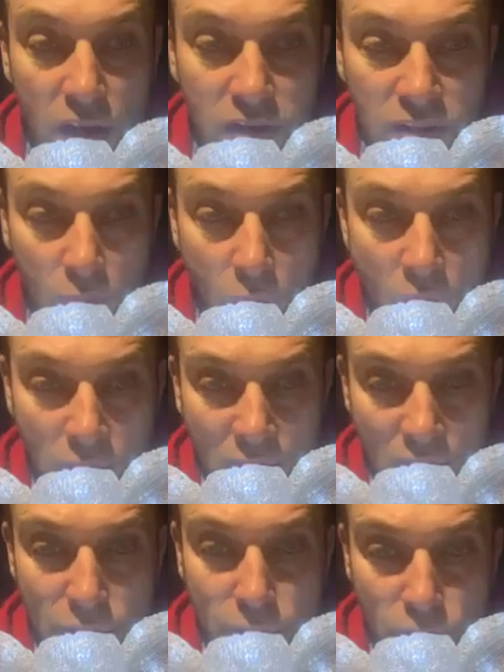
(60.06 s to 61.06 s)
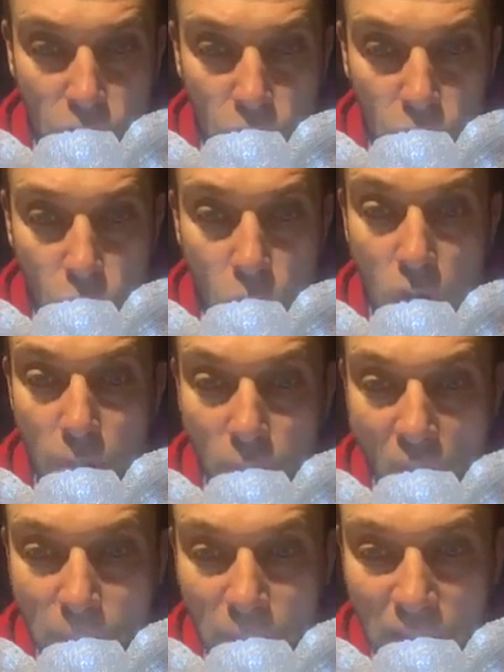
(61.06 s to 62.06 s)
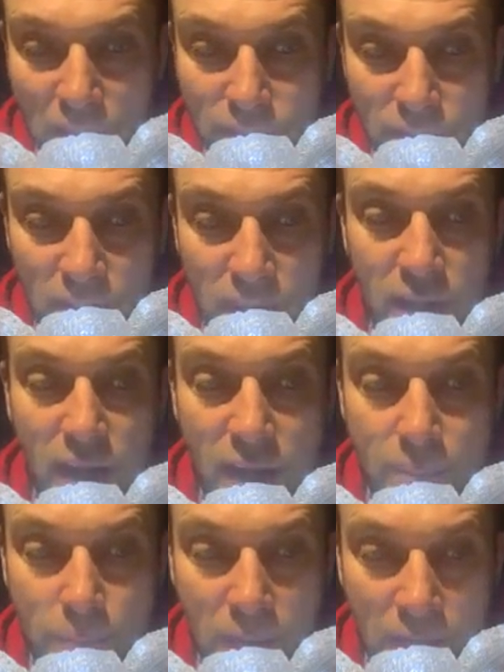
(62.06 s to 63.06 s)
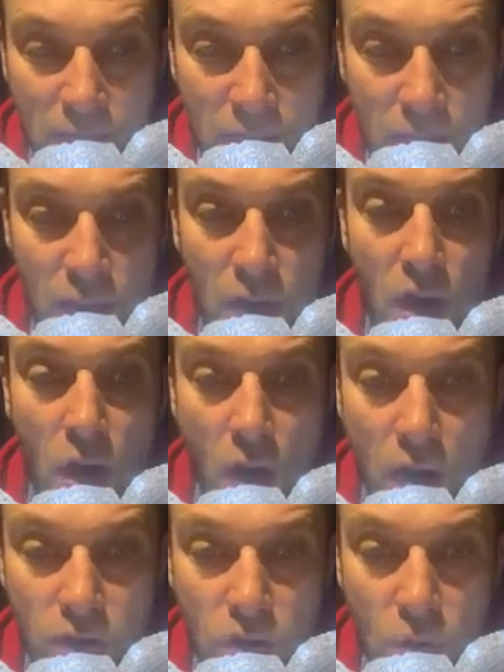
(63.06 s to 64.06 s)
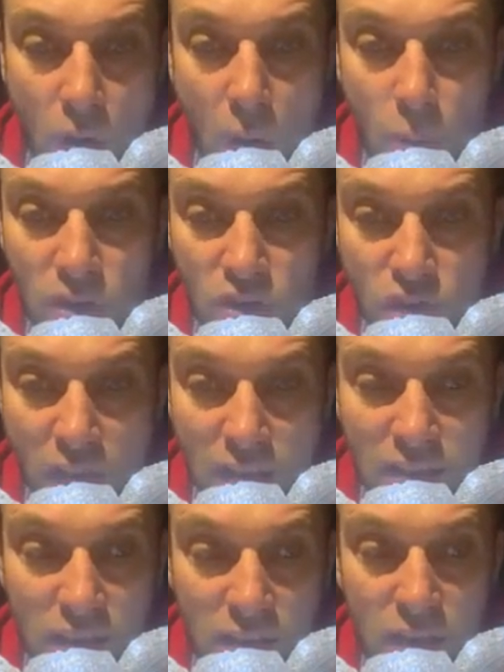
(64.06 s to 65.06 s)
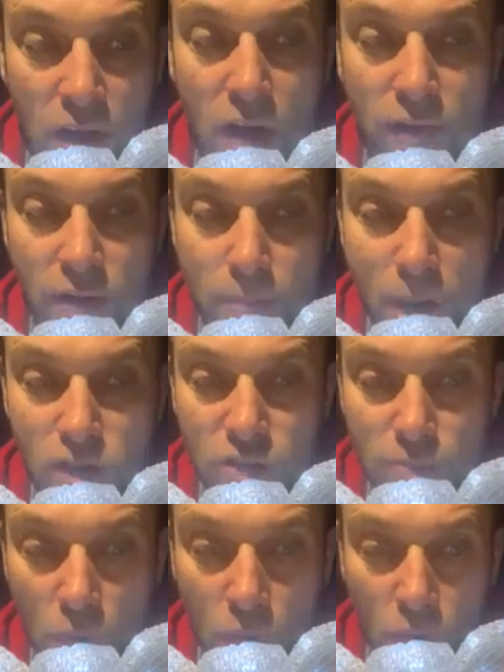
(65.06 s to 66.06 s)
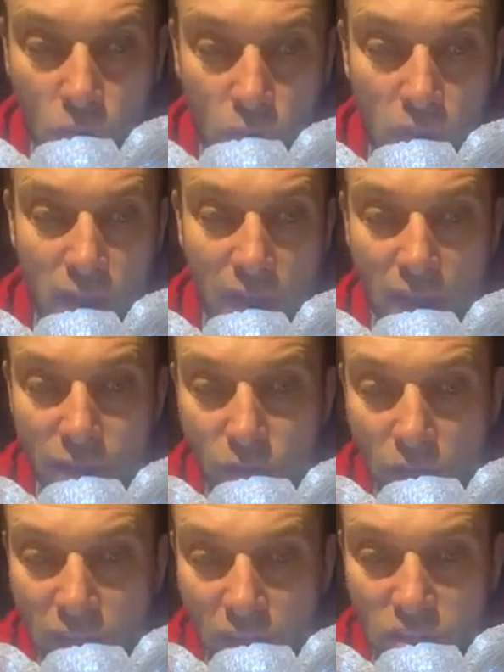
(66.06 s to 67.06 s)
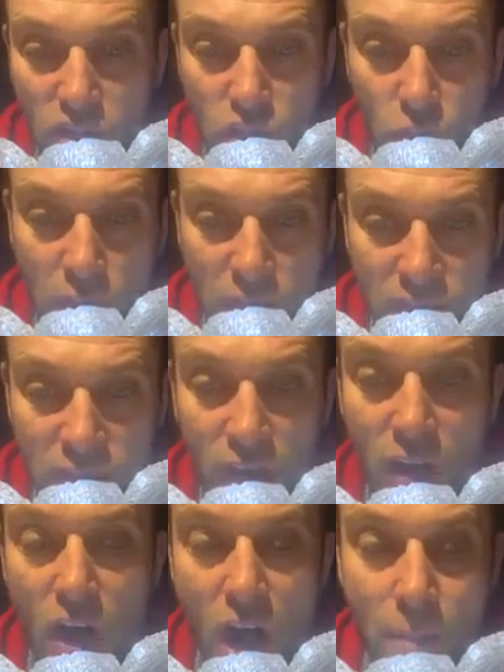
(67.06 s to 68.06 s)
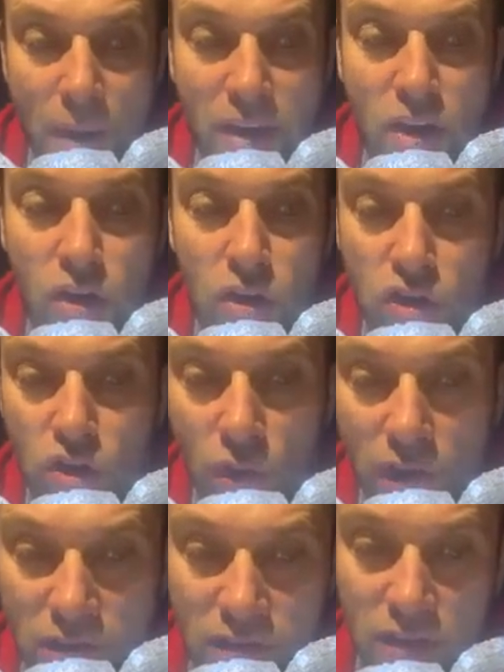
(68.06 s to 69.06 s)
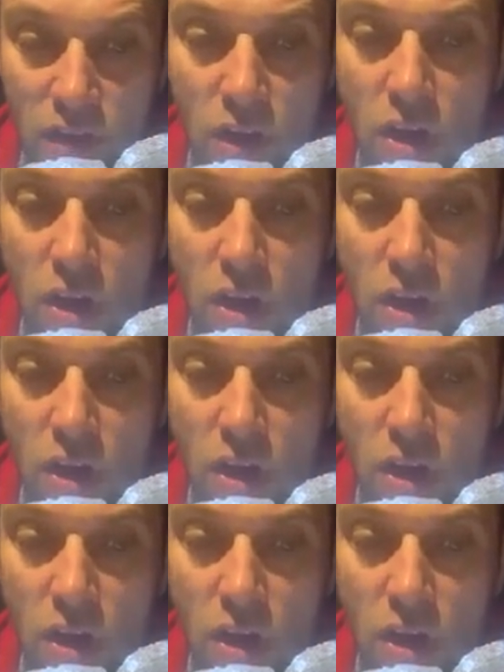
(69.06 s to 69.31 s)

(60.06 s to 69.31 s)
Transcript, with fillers: So I get through by believing in me. I knew I was created for much more. If I get a choice, I make a good choice.